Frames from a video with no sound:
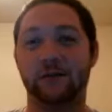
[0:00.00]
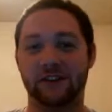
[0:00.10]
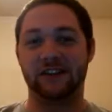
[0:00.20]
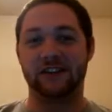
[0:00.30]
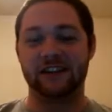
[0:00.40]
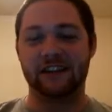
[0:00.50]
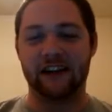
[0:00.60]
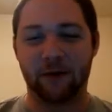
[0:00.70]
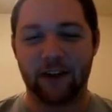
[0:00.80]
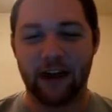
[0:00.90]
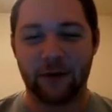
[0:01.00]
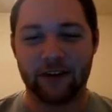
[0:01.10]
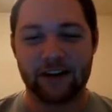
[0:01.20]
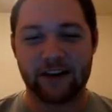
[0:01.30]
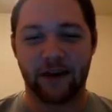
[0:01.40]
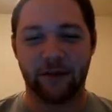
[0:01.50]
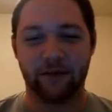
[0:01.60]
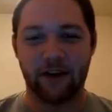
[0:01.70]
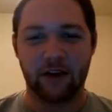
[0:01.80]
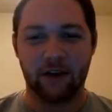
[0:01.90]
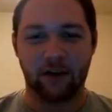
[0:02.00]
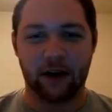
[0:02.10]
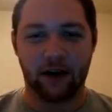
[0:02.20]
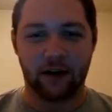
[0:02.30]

we'll see how well that works out. We'll make a